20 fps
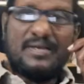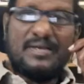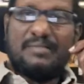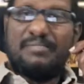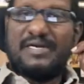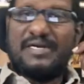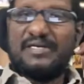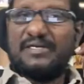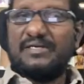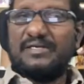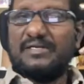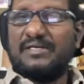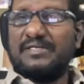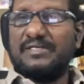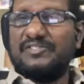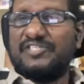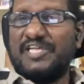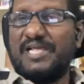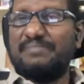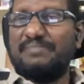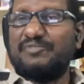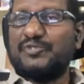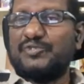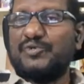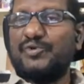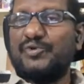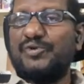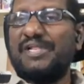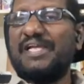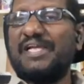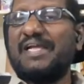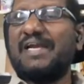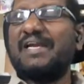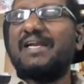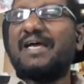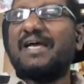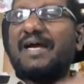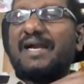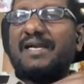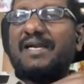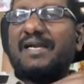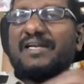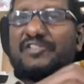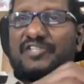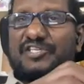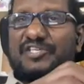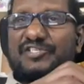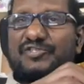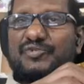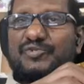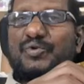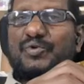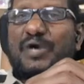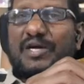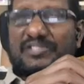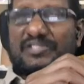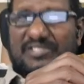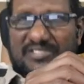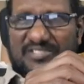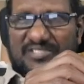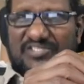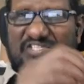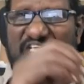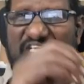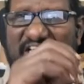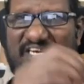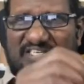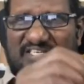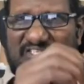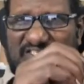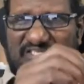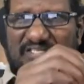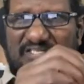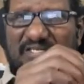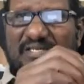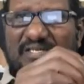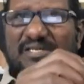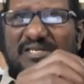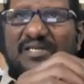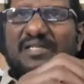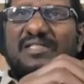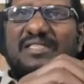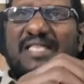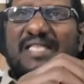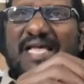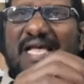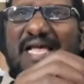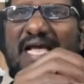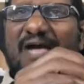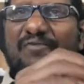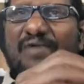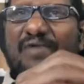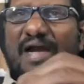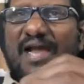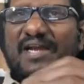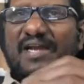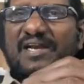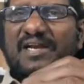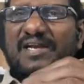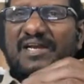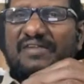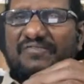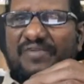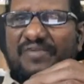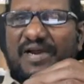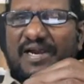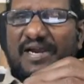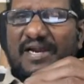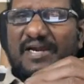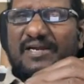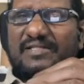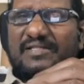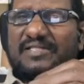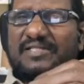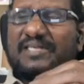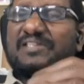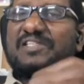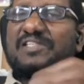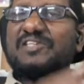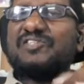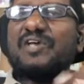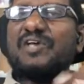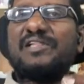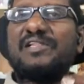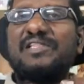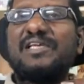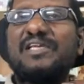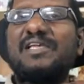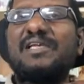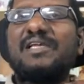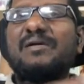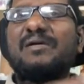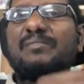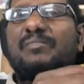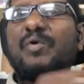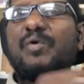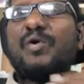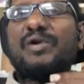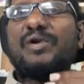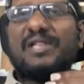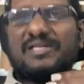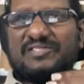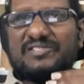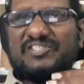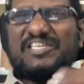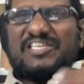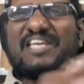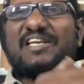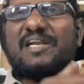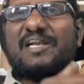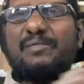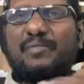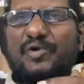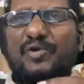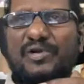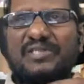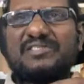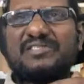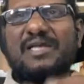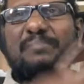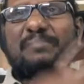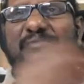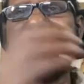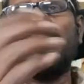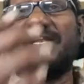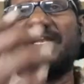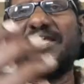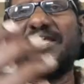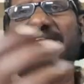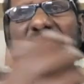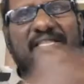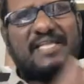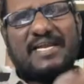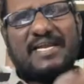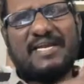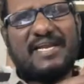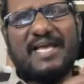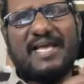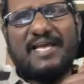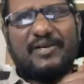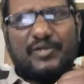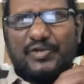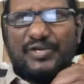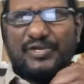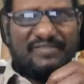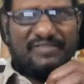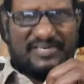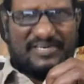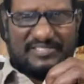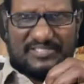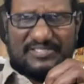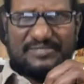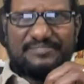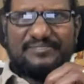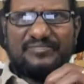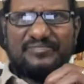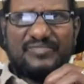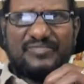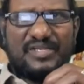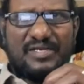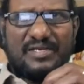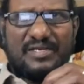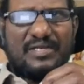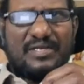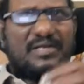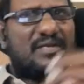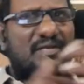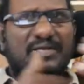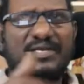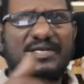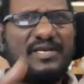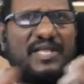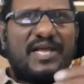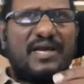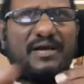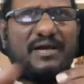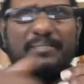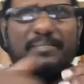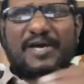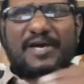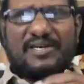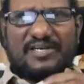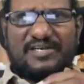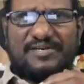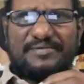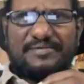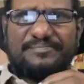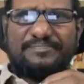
But James Krunig and Hunt, these two authors, theorists, they have identified that these are the models, general models obtaining in the entire universe, India apart.